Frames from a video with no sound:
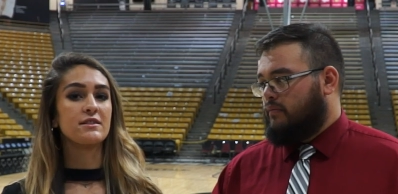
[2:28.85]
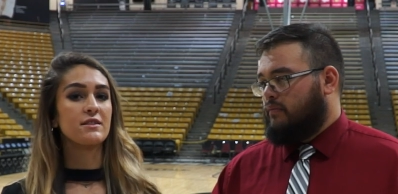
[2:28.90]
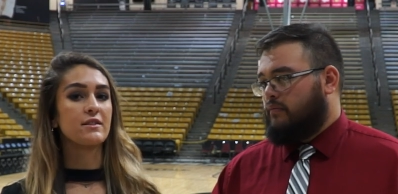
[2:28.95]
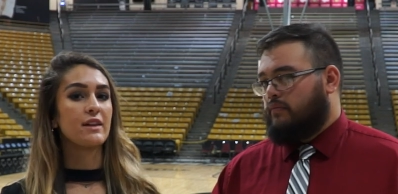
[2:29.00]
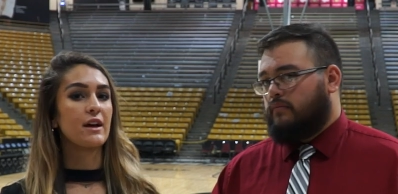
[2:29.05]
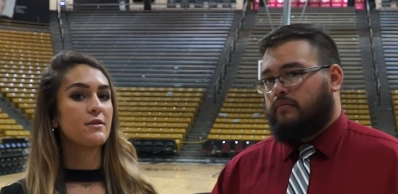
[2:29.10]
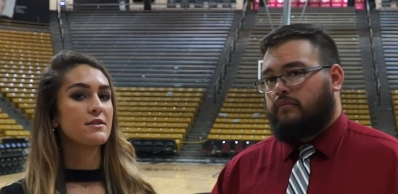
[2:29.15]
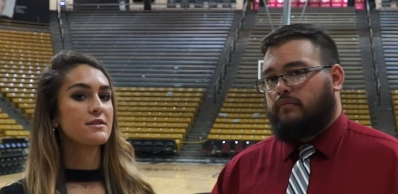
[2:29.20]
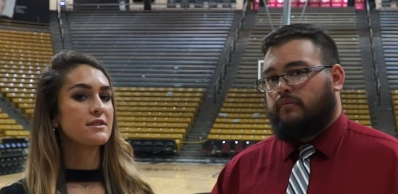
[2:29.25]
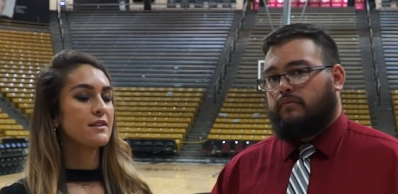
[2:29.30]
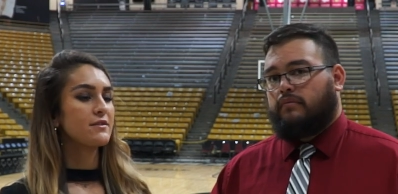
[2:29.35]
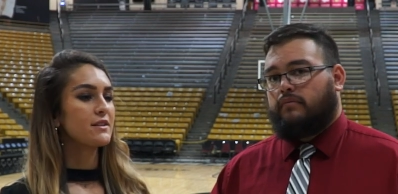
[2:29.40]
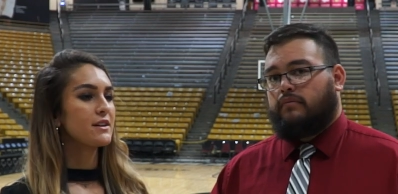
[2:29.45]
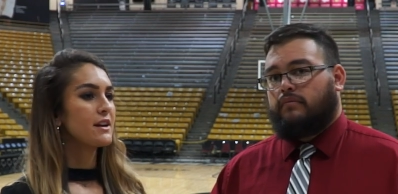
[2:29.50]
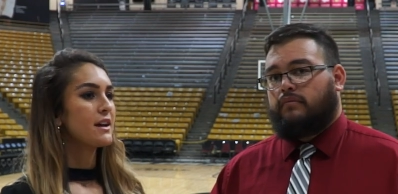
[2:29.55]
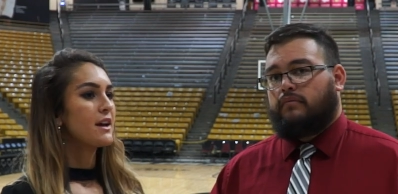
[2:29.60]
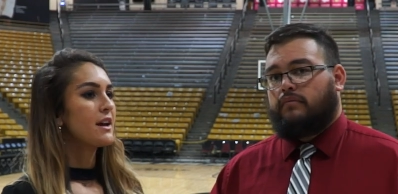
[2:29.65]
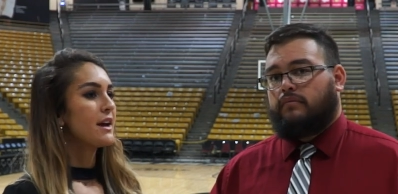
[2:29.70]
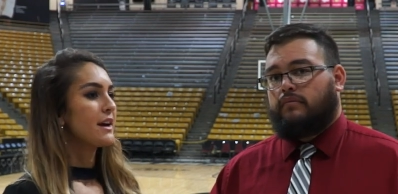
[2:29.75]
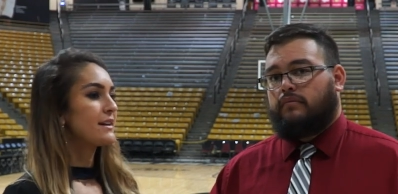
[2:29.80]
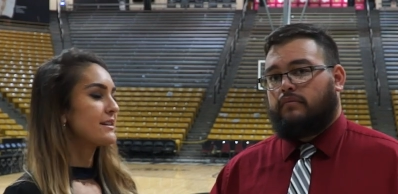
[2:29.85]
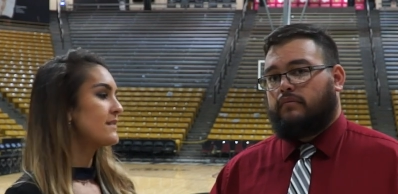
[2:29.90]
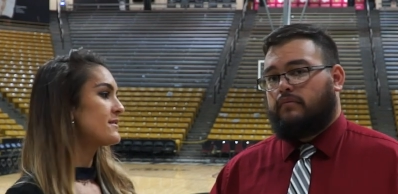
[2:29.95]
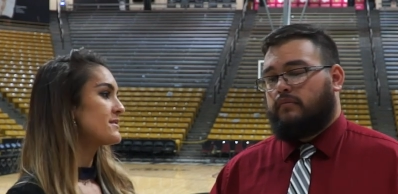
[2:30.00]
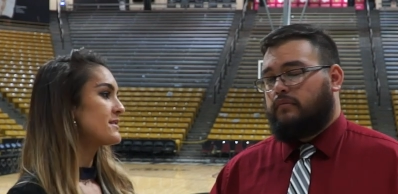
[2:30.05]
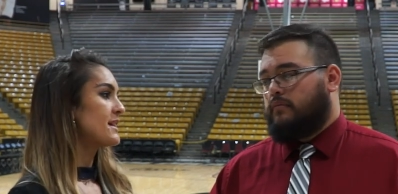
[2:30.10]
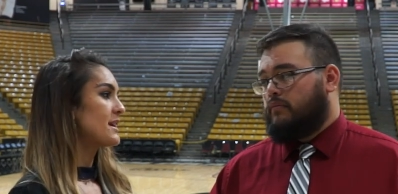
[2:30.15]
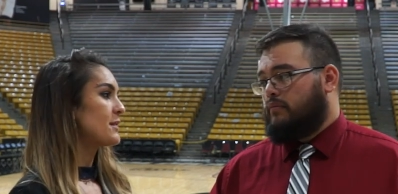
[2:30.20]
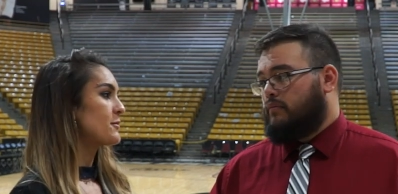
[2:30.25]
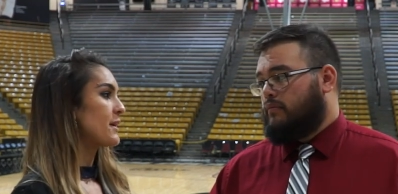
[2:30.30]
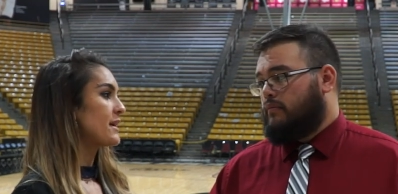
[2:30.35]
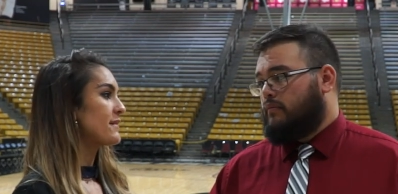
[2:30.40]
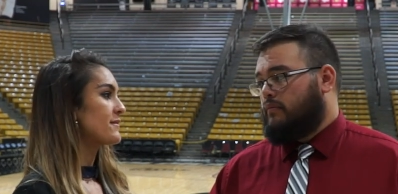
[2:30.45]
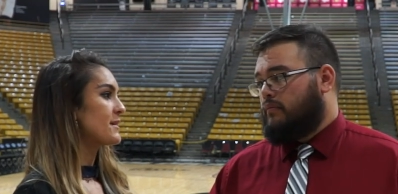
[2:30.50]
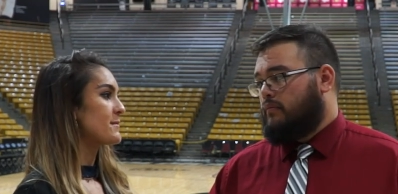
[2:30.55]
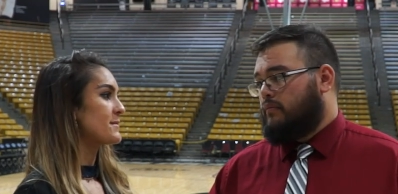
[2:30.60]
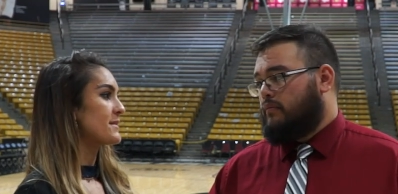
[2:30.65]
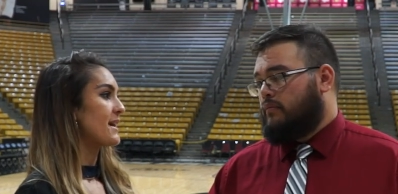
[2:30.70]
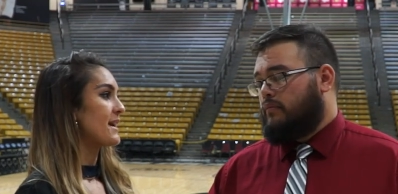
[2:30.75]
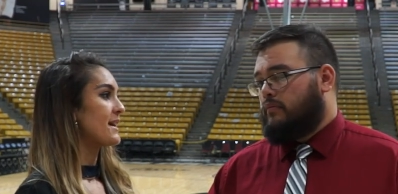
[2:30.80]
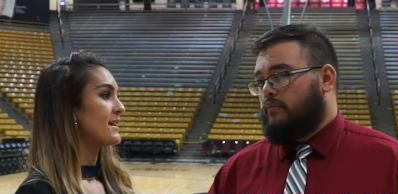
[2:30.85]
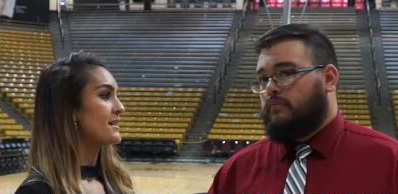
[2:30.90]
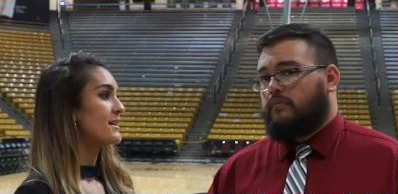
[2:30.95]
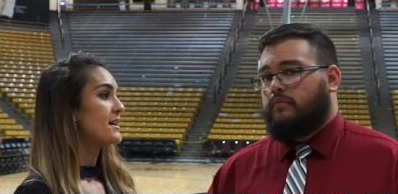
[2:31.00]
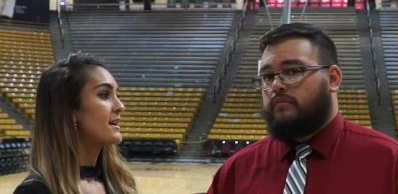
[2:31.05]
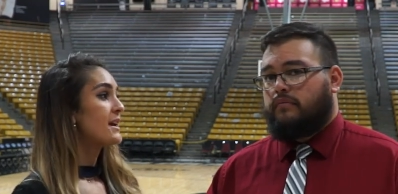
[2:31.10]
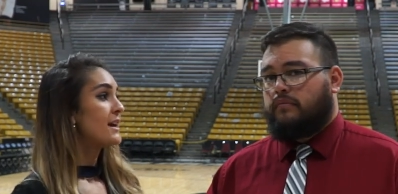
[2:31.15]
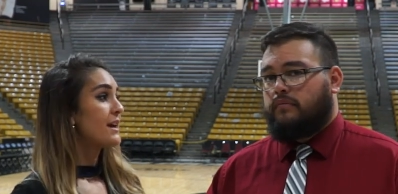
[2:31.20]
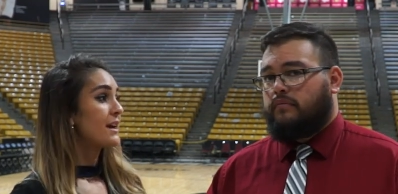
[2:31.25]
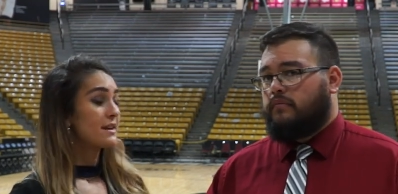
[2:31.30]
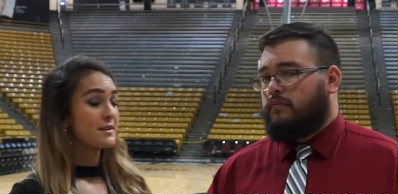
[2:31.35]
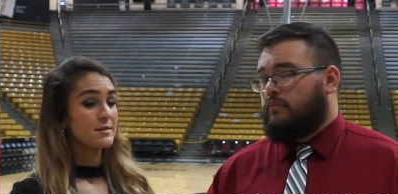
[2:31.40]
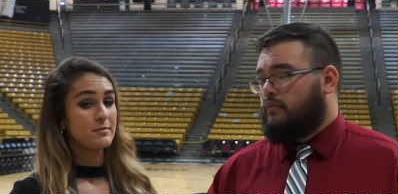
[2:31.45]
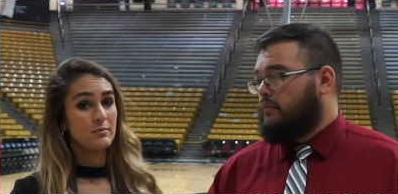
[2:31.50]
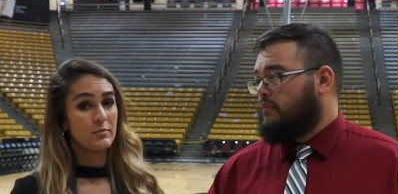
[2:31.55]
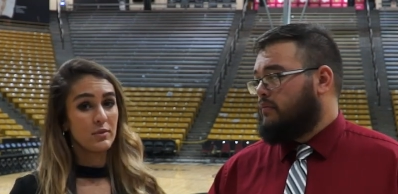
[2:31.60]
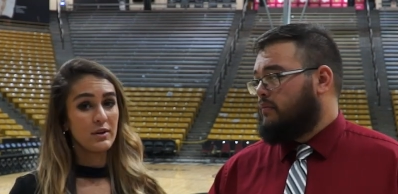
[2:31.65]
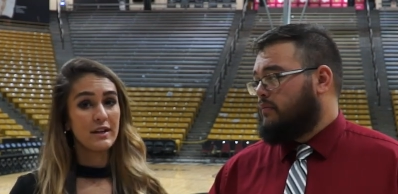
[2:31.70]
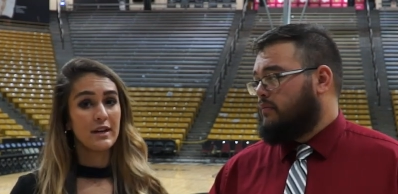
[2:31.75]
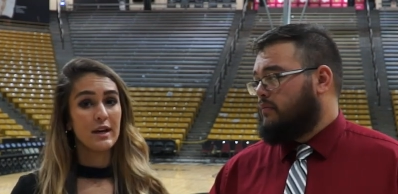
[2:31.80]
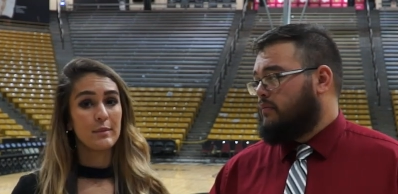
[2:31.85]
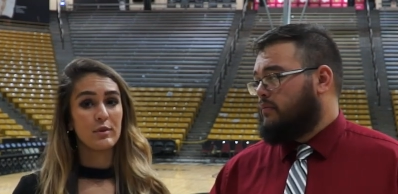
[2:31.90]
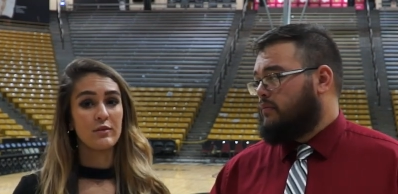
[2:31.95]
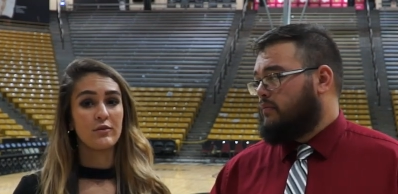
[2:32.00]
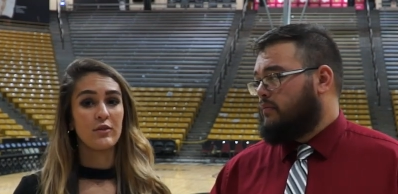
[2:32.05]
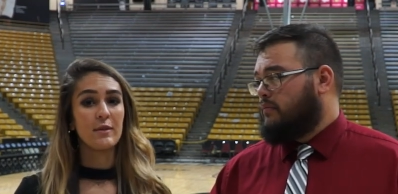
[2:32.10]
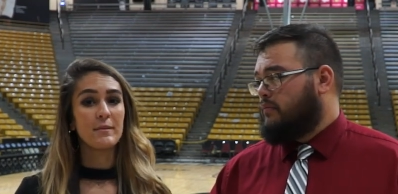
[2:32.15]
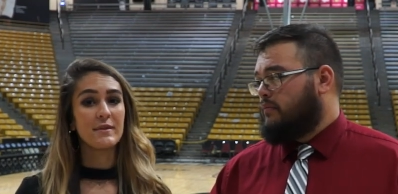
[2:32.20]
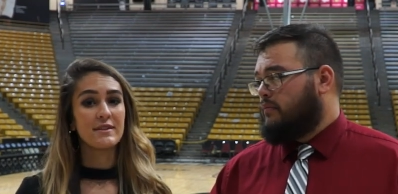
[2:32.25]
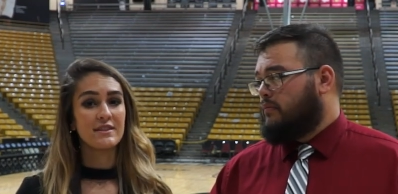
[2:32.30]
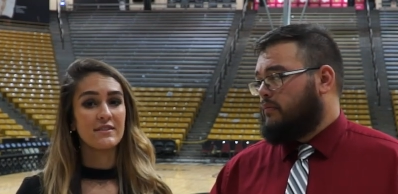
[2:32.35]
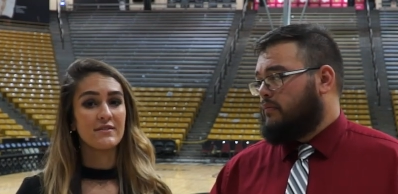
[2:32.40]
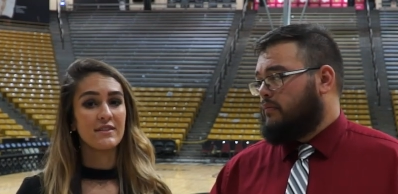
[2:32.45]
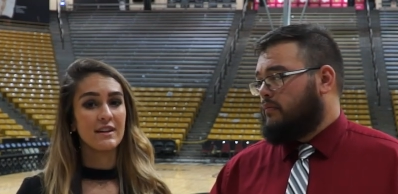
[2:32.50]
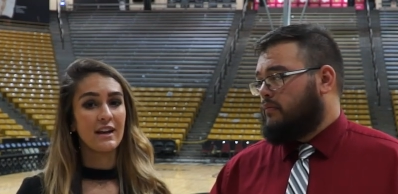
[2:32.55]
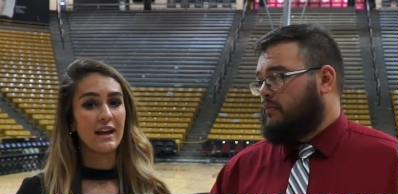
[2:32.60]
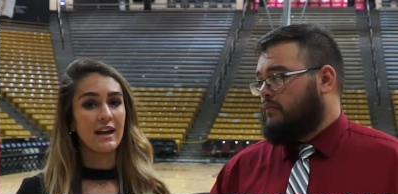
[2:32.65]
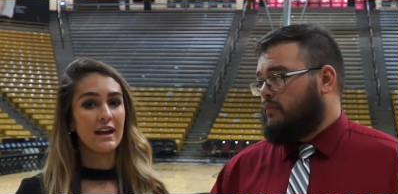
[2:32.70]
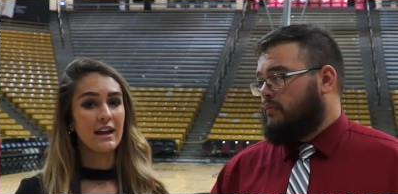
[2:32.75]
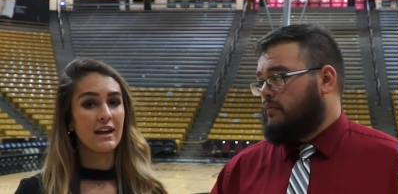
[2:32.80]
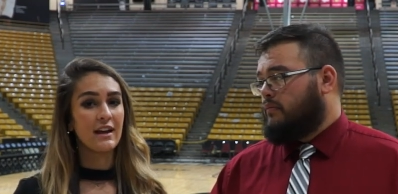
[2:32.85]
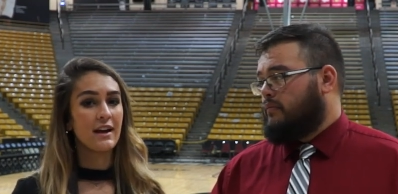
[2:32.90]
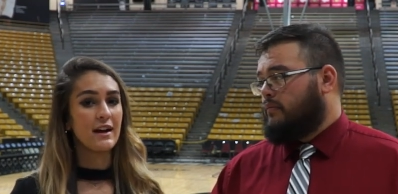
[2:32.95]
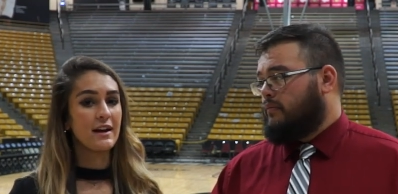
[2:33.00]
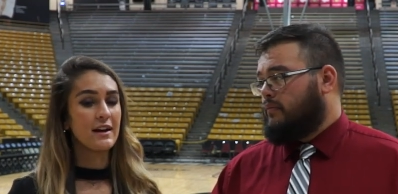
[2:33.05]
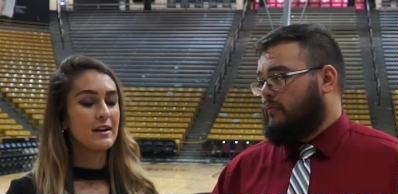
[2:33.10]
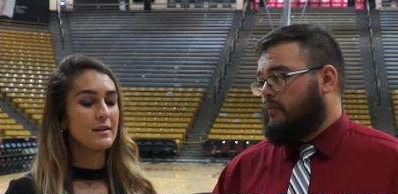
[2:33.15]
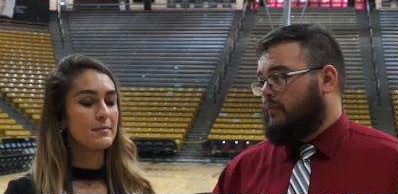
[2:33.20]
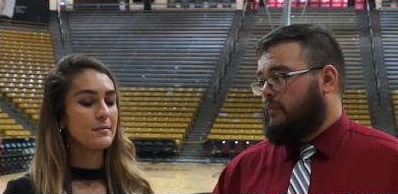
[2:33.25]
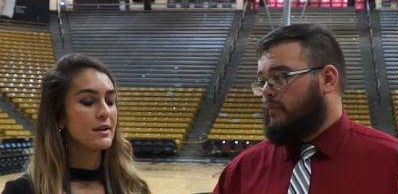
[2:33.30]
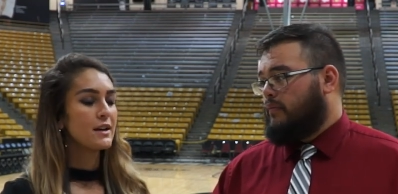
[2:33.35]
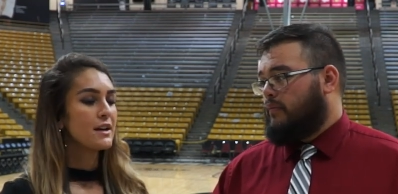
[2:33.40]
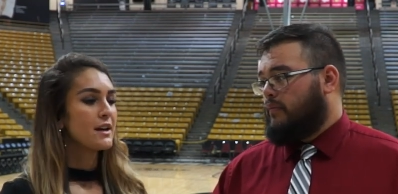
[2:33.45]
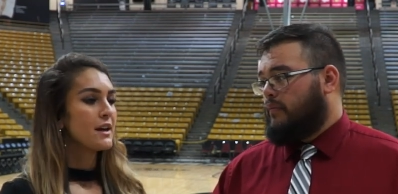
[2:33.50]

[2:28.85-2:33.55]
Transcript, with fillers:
Speaker 1: So that was definitely a devastating way for him to end his pretty good performance of the night. Um,